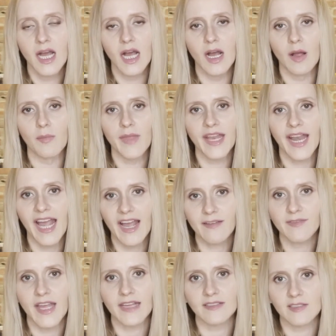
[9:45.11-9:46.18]
And
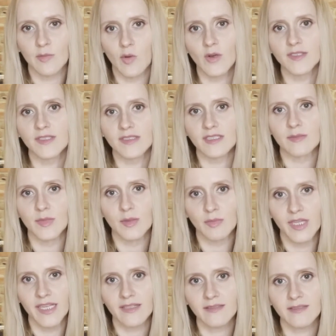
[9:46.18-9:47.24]
have that support system in
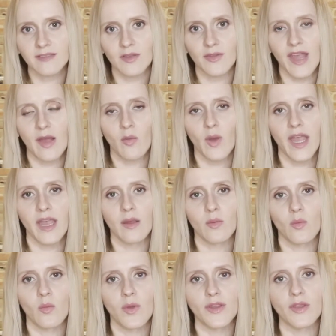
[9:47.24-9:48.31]
place, so that way
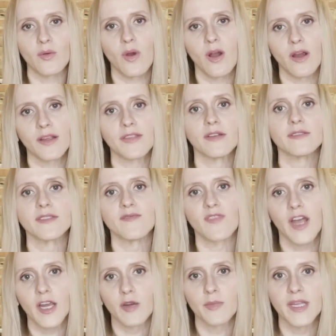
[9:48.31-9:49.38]
when you are in those
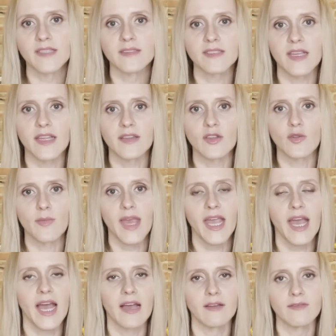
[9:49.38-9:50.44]
environments and you
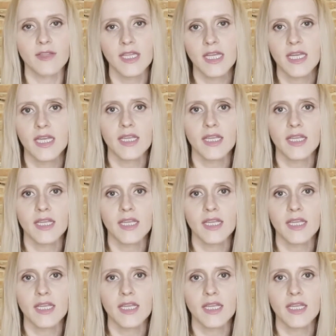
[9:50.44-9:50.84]
may have,